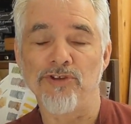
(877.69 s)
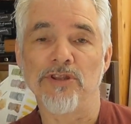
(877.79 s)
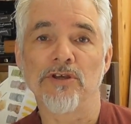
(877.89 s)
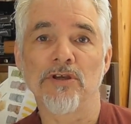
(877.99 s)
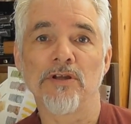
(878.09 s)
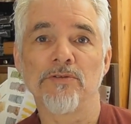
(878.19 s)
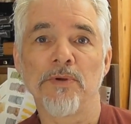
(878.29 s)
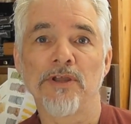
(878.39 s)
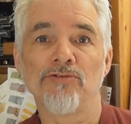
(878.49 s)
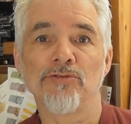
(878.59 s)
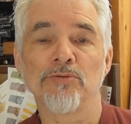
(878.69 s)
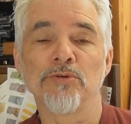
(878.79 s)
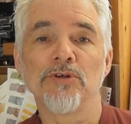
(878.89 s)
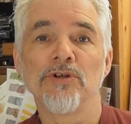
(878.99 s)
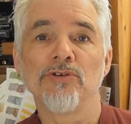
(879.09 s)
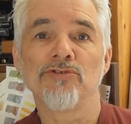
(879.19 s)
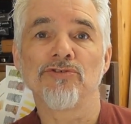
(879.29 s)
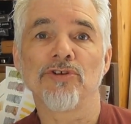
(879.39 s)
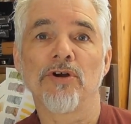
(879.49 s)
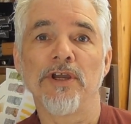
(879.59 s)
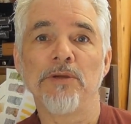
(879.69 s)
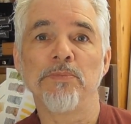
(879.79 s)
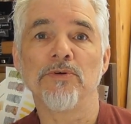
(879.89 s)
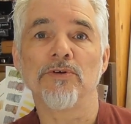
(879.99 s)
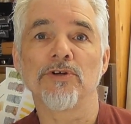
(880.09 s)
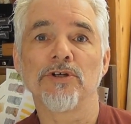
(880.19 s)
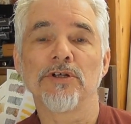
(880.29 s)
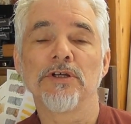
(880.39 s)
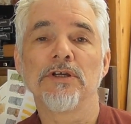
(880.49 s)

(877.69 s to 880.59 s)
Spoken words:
in the Coloured Pencil Society book,